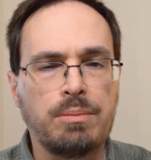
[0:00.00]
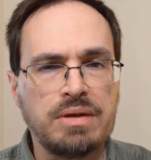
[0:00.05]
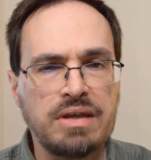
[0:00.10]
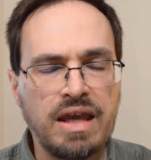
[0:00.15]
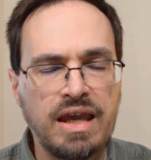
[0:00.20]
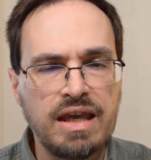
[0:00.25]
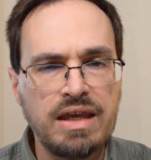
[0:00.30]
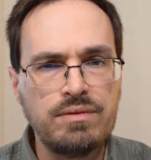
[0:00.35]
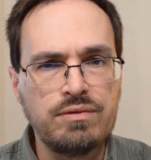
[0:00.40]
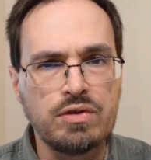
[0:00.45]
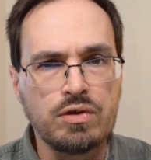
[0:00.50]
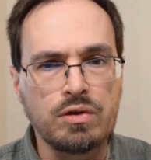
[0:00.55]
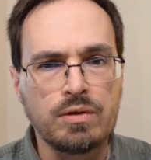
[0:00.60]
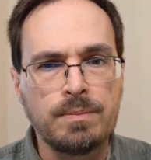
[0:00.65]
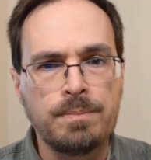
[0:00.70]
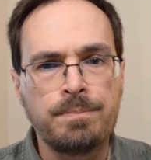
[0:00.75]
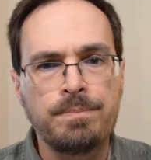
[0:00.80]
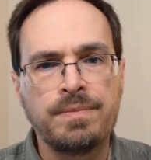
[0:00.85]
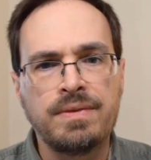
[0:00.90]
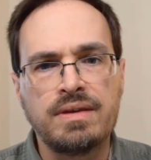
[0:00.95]
behavior,
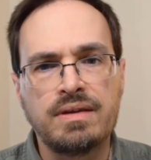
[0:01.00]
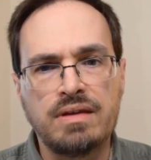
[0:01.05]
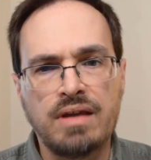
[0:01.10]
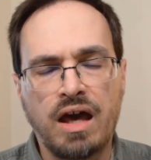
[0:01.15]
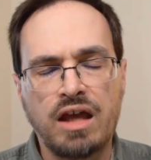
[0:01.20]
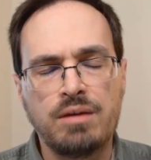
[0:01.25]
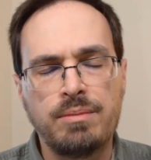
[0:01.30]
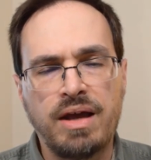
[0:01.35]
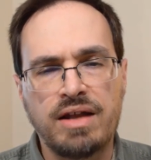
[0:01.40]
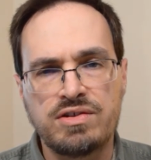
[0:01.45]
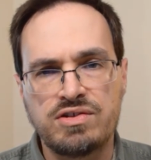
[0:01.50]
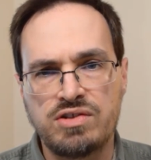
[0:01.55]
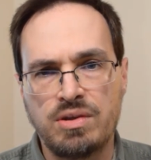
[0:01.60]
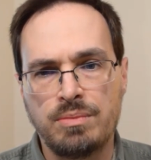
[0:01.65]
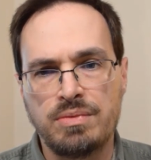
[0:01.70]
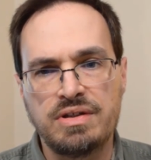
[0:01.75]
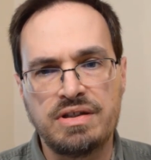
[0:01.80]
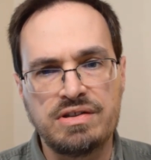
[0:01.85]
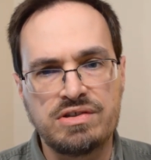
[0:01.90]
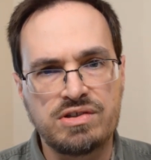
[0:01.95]
not about
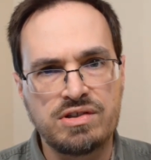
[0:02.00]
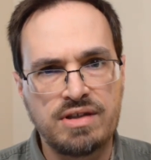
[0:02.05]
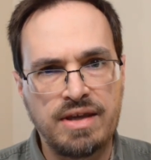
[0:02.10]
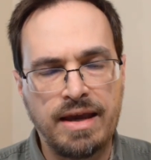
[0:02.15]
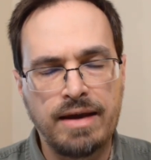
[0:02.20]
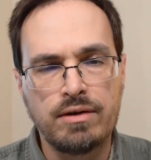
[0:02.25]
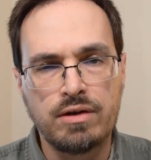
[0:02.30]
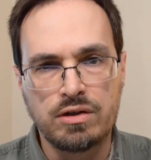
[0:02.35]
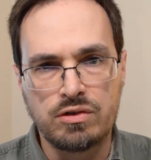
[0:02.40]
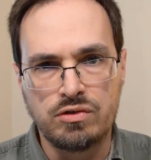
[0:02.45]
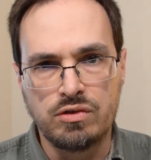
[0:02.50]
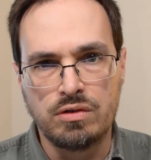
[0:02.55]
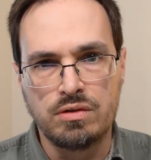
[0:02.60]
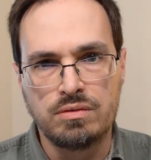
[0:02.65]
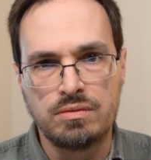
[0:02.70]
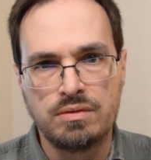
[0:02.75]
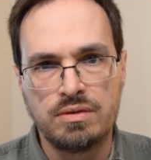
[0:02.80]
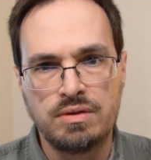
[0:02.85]
somebody's character.